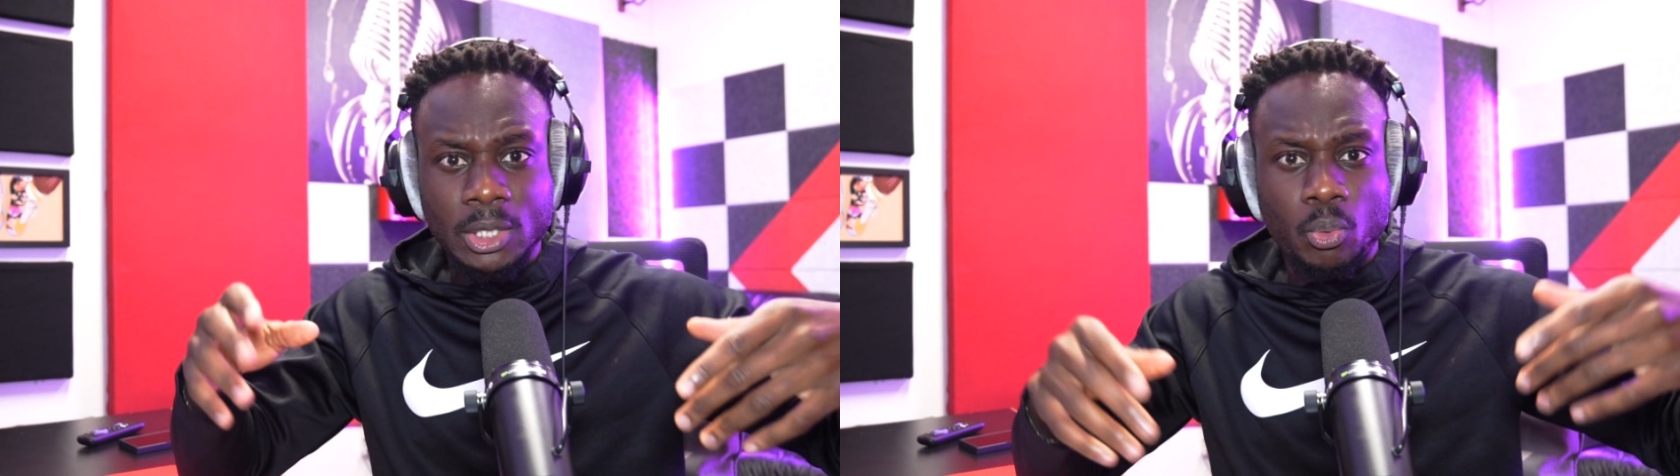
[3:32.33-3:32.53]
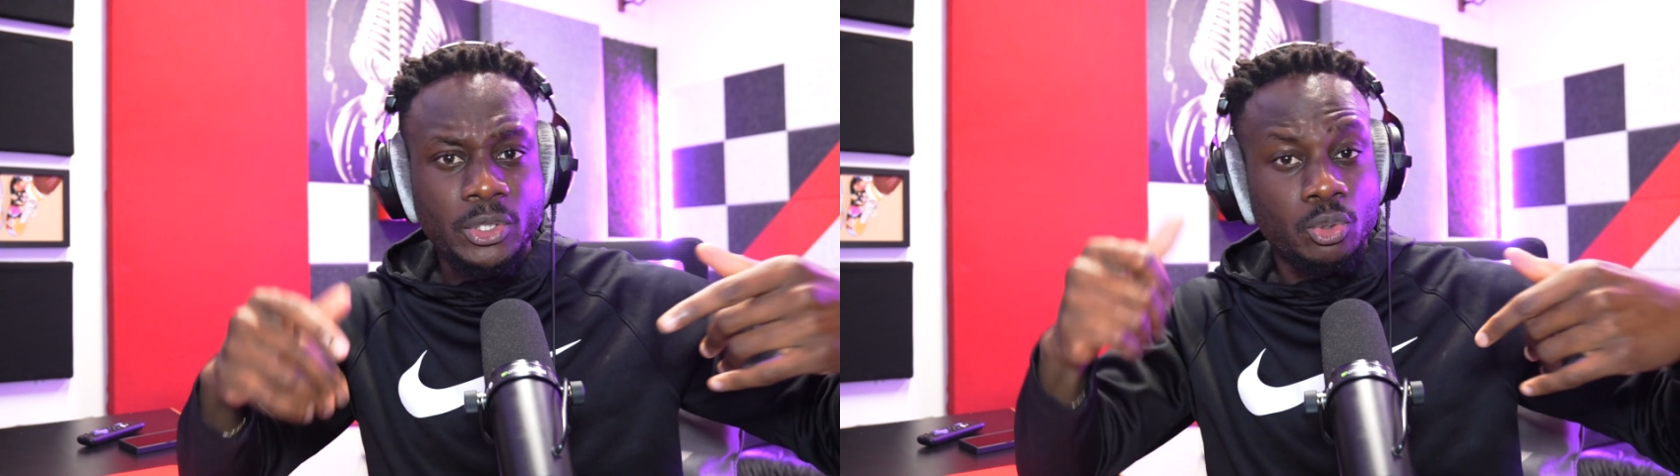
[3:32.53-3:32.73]
He
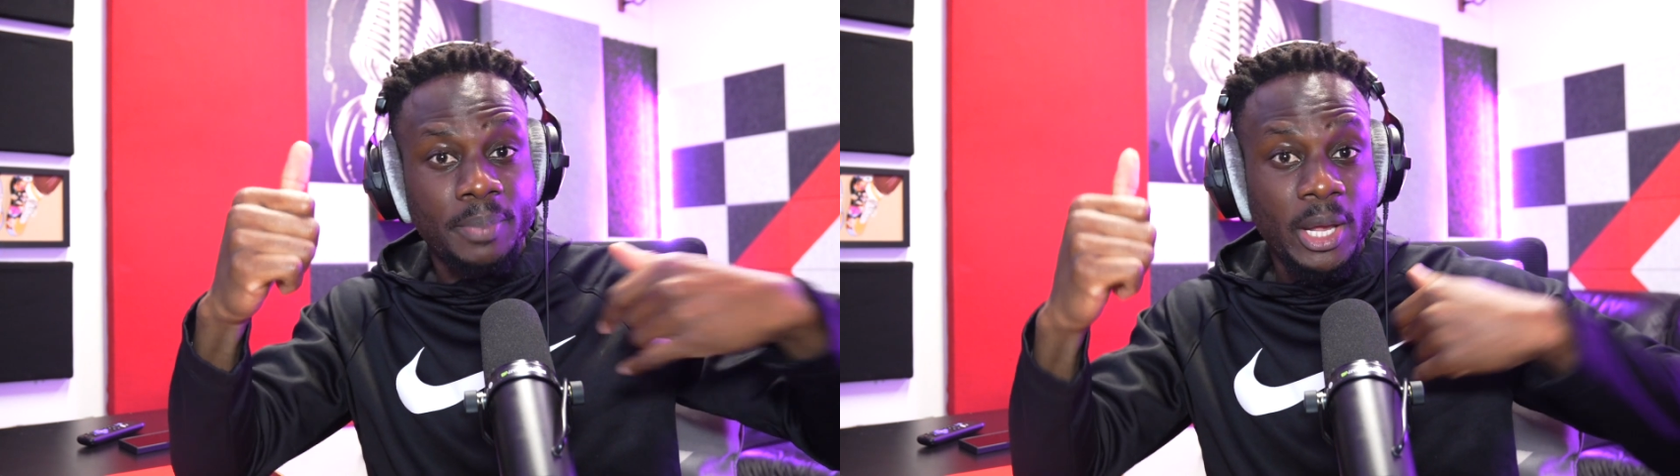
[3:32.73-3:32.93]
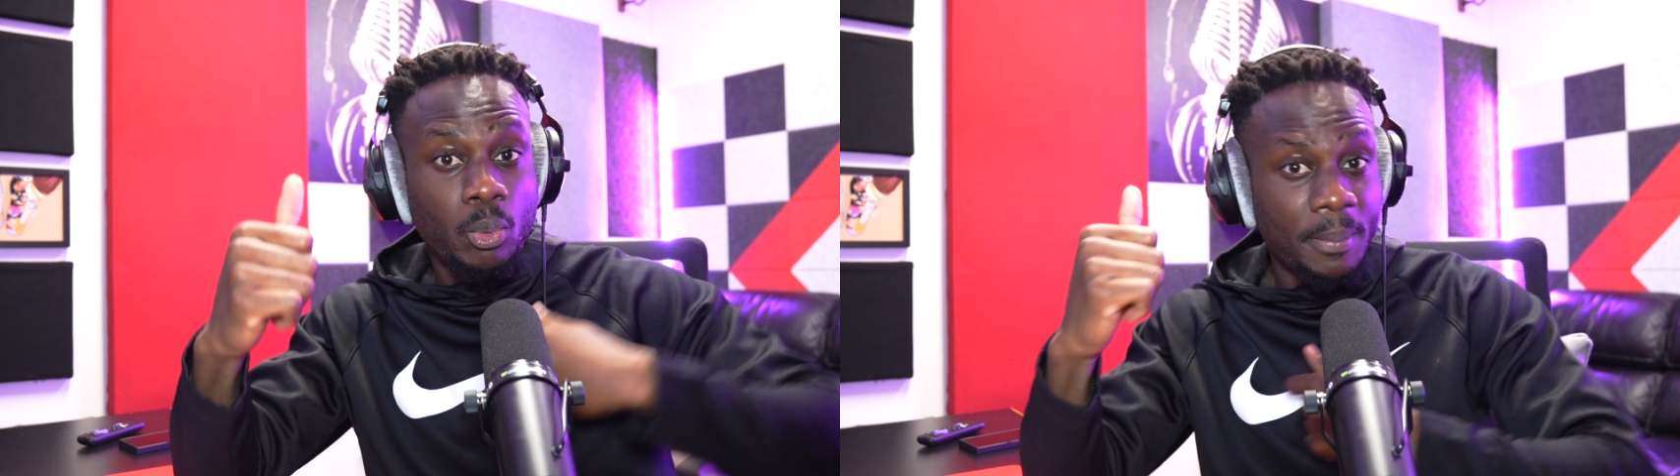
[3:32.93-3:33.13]
went to
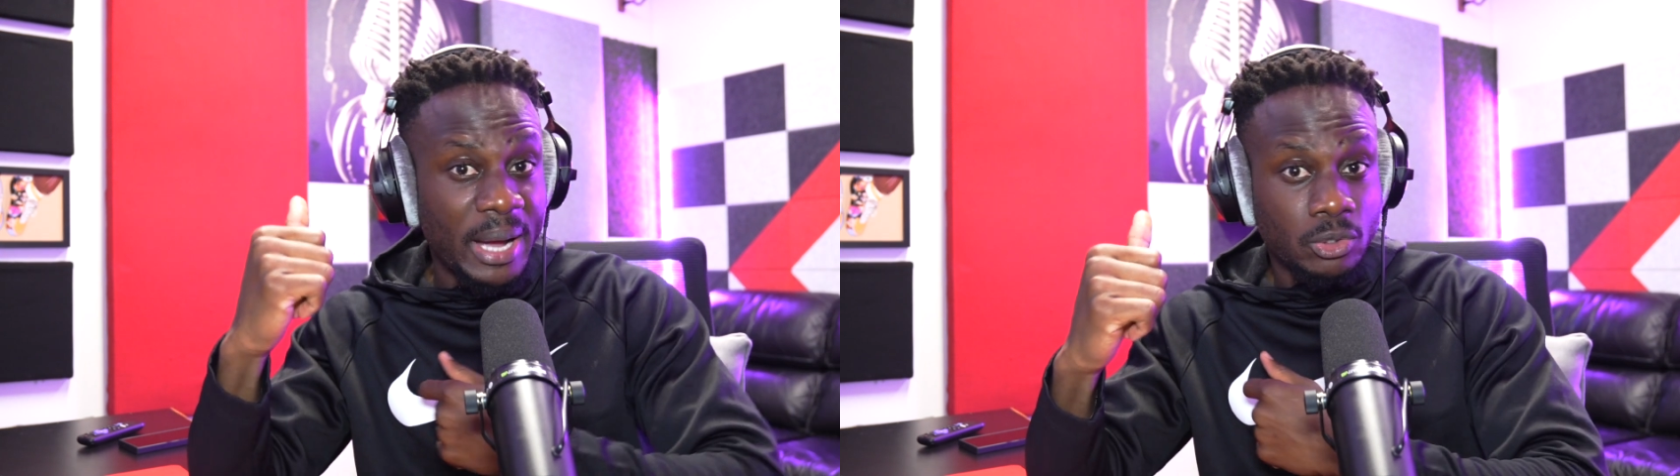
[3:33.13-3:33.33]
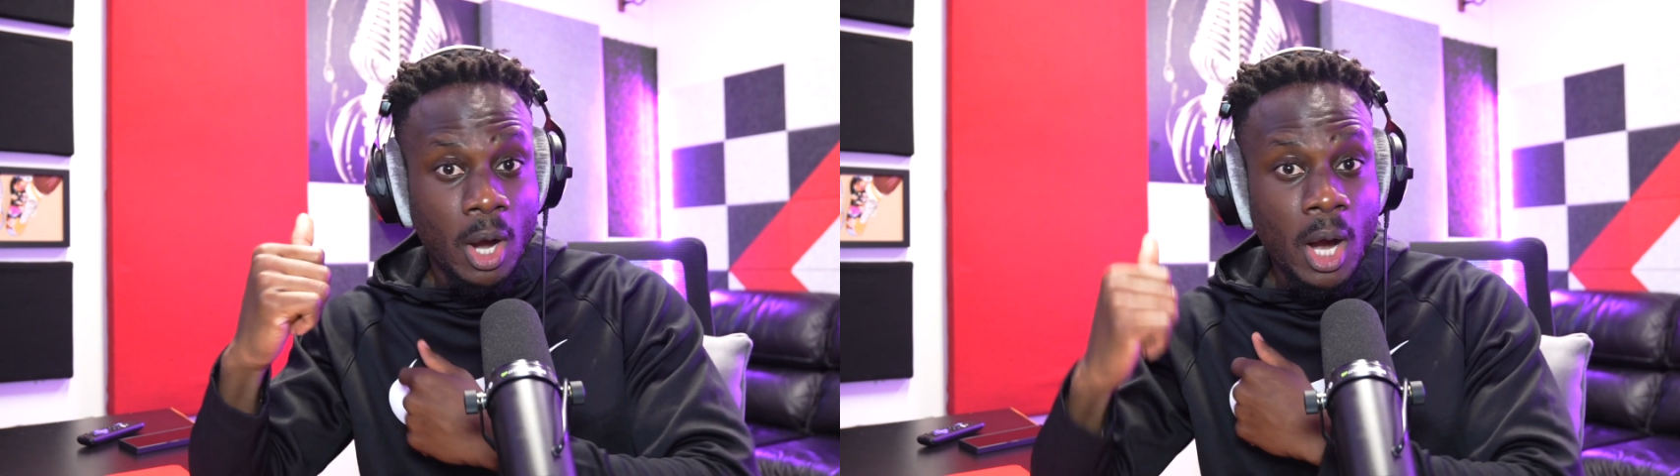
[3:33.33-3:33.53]
he went
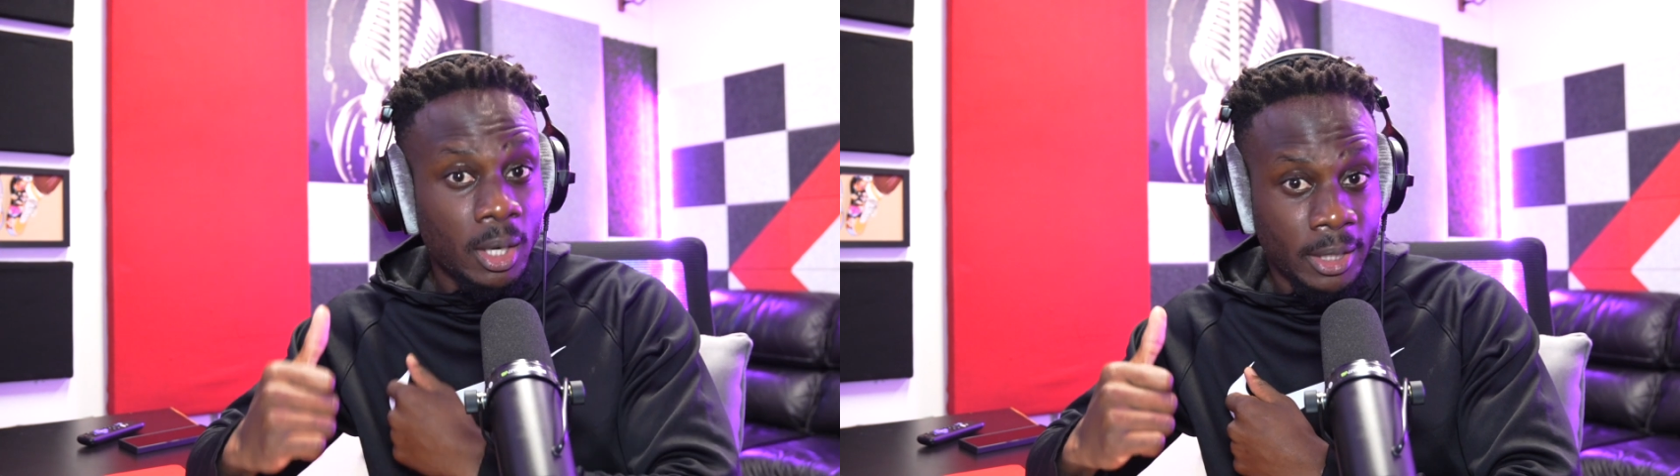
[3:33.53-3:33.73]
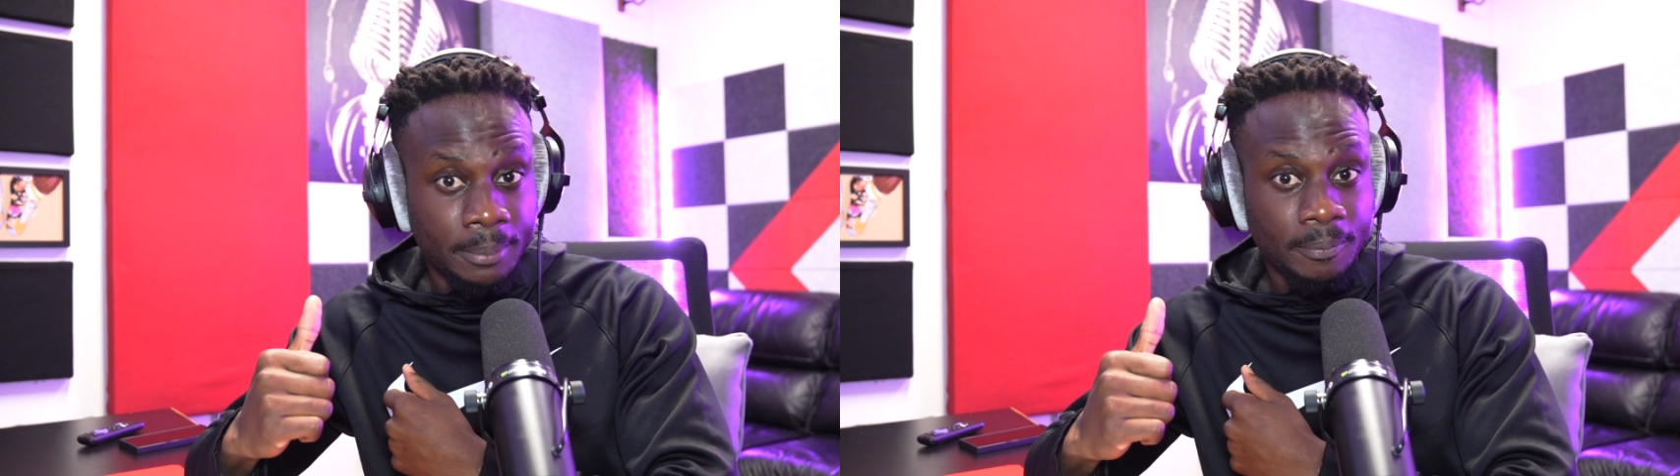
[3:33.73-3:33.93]
back to
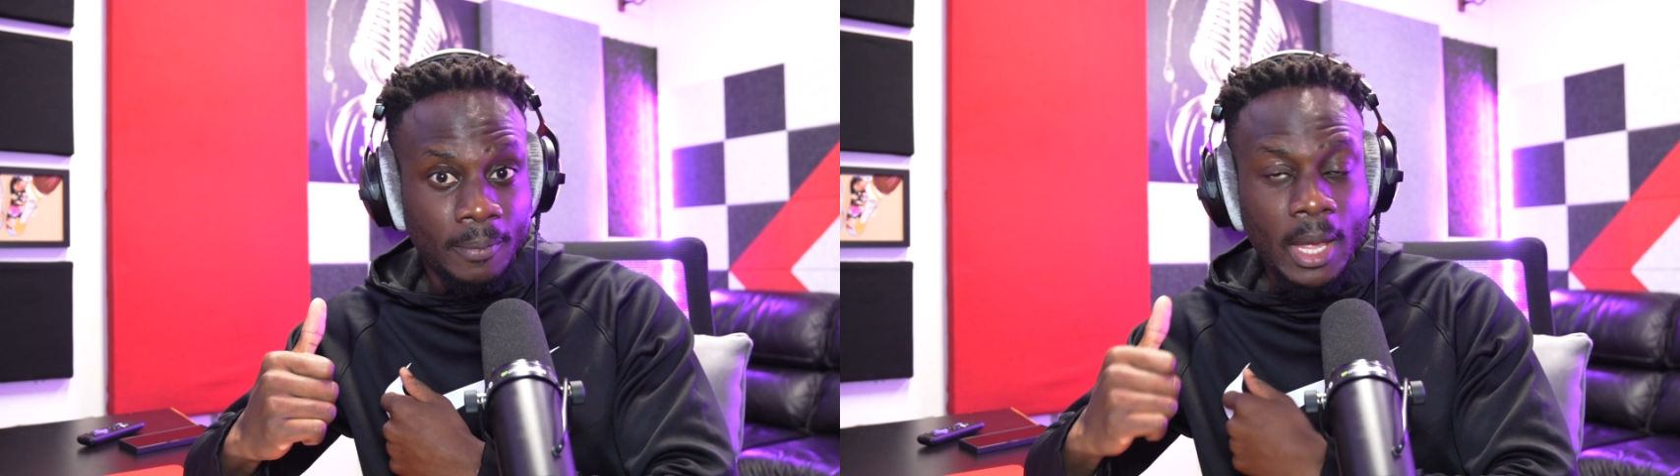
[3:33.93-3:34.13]
Harlem.